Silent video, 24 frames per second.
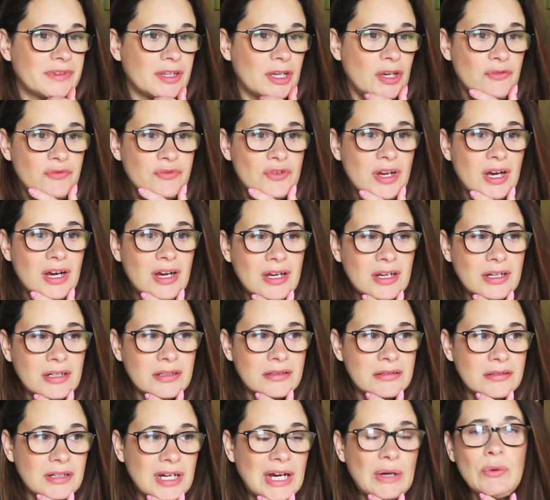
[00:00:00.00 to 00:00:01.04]
If not,
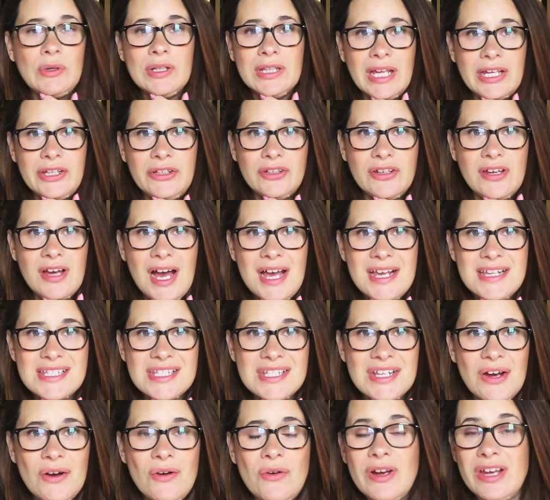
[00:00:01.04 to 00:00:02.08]
I will let you guys
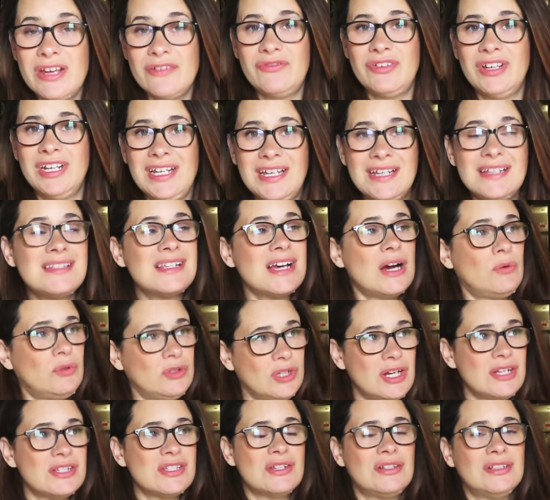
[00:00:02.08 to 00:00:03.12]
know. If it is, I will
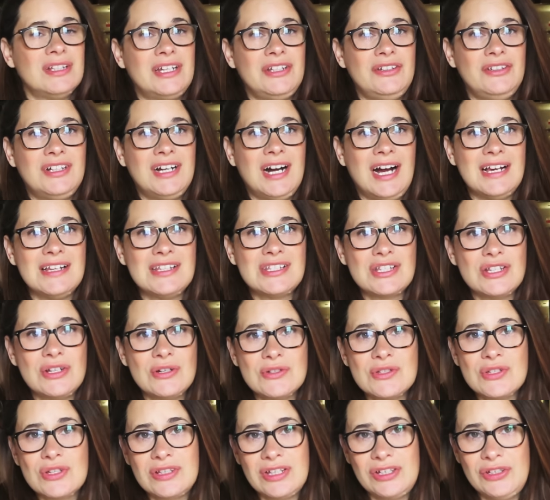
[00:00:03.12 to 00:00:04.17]
also let you guys know
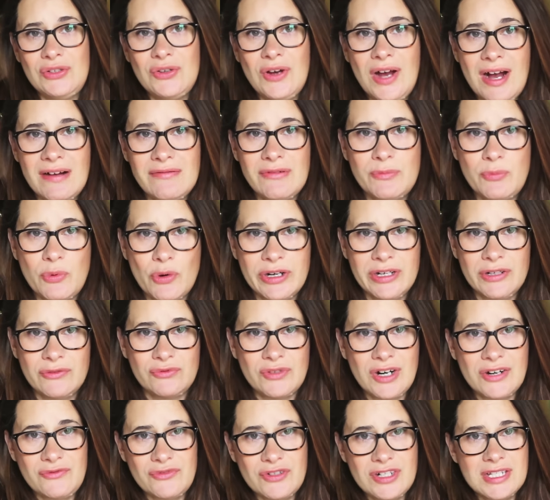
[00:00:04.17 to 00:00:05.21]
so that you have a point of
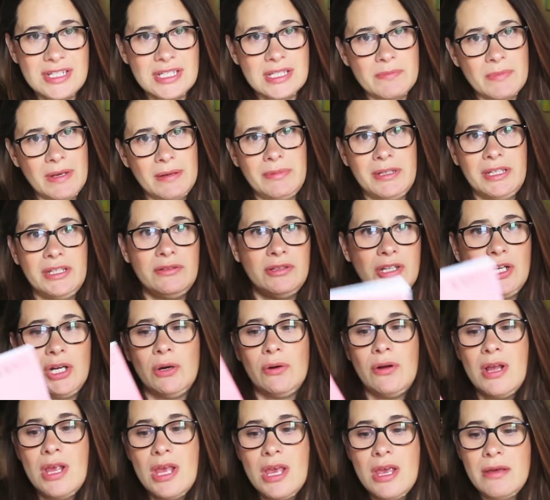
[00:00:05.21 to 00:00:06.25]
reference. Maybe, you
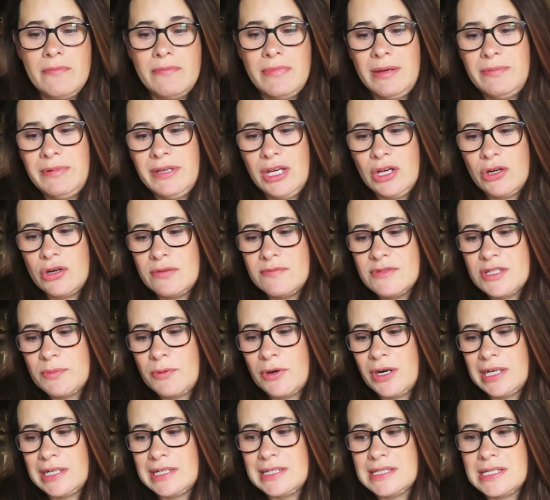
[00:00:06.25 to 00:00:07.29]
know, maybe
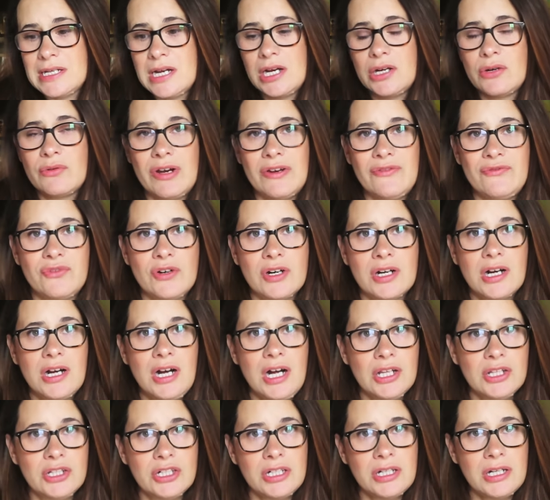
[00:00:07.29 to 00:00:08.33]
IngramSpark is not great for
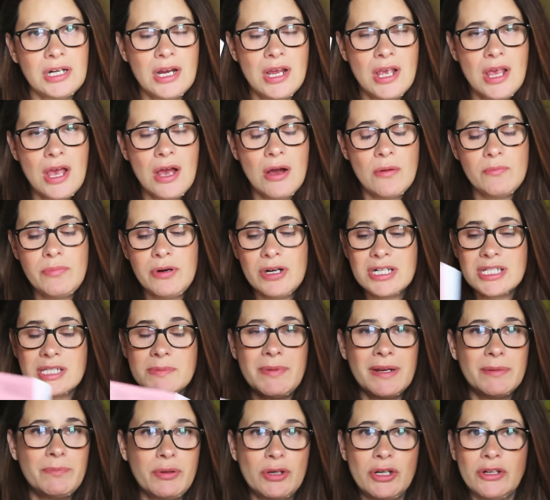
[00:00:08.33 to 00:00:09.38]
color books
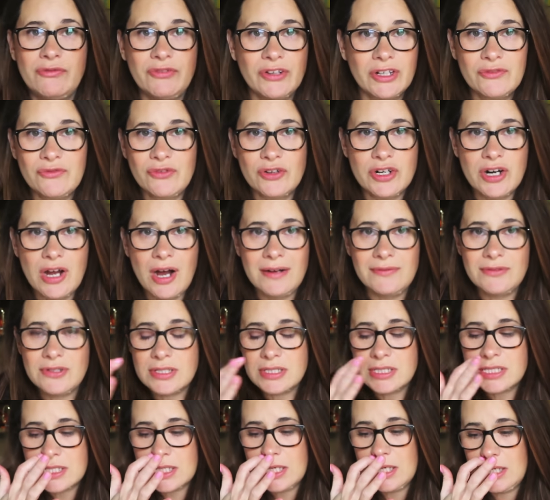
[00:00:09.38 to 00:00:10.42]
but perfect for
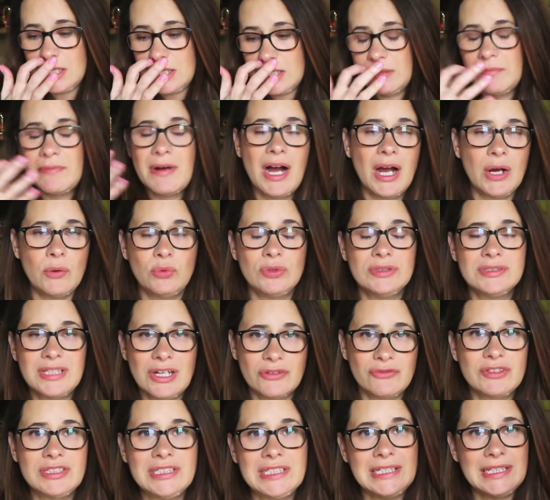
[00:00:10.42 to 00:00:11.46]
novels. I will
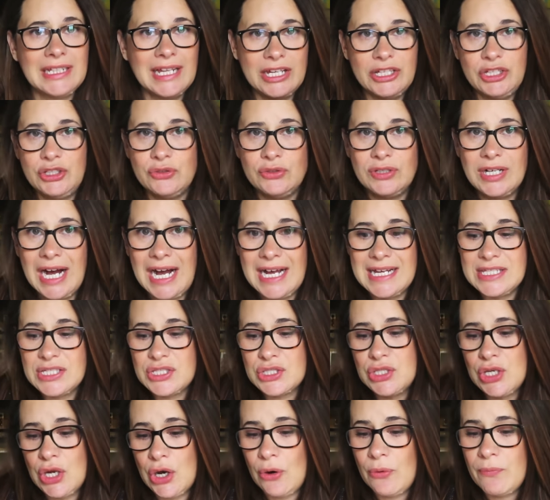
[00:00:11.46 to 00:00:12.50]
definitely let you
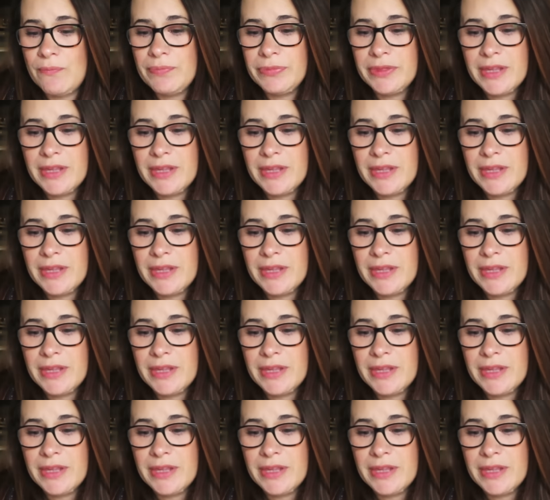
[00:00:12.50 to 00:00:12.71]
guys know.